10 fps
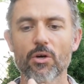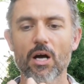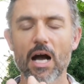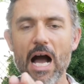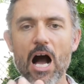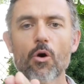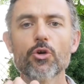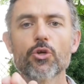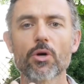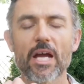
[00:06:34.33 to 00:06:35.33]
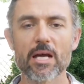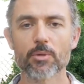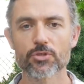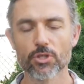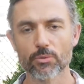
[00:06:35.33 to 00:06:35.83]
how you're
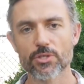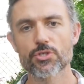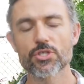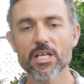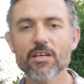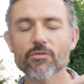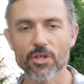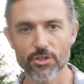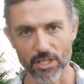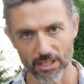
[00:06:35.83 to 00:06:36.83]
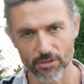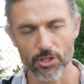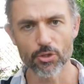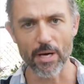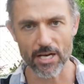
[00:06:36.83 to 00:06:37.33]
able to receive the thing that
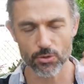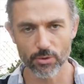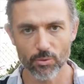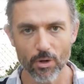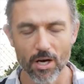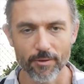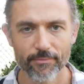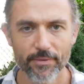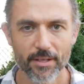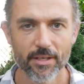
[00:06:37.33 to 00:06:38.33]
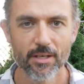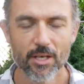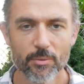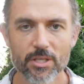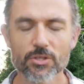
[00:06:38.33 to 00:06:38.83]
you actually want.
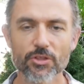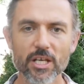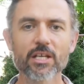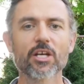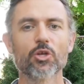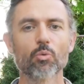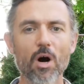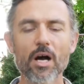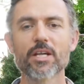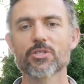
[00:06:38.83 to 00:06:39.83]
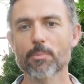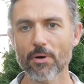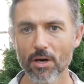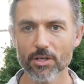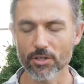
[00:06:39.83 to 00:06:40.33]
Because the thing that you want is a
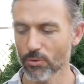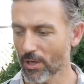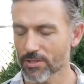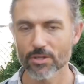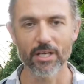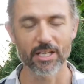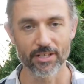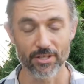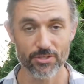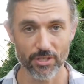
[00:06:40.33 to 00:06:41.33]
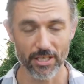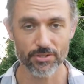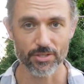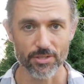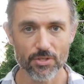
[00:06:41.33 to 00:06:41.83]
partner. You want, like in this
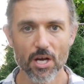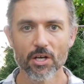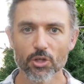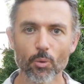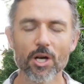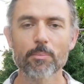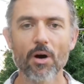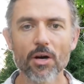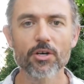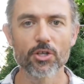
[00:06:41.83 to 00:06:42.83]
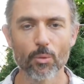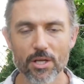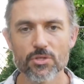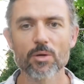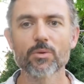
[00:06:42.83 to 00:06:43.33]
instance, you want a partner. You
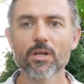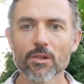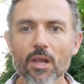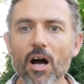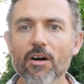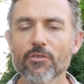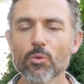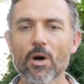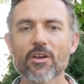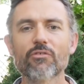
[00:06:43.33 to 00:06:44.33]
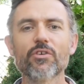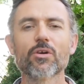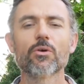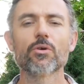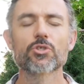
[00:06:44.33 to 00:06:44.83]
want someone to love. You want to
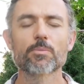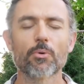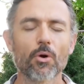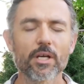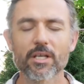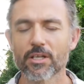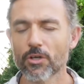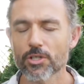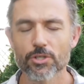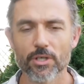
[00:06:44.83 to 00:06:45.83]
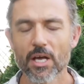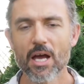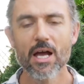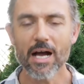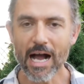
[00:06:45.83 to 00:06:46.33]
feel supported and nurtured.
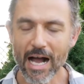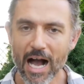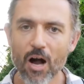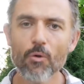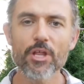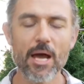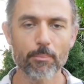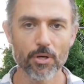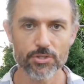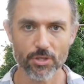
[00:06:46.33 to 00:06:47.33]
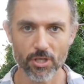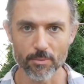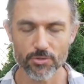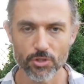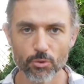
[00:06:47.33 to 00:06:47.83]
How that person
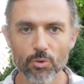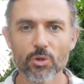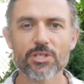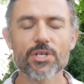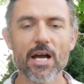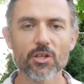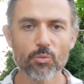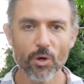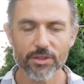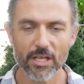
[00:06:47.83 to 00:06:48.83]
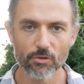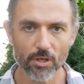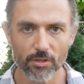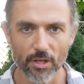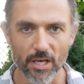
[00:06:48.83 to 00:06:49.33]
comes to you and exactly what they
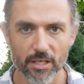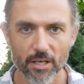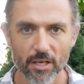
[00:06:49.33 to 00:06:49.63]
look like,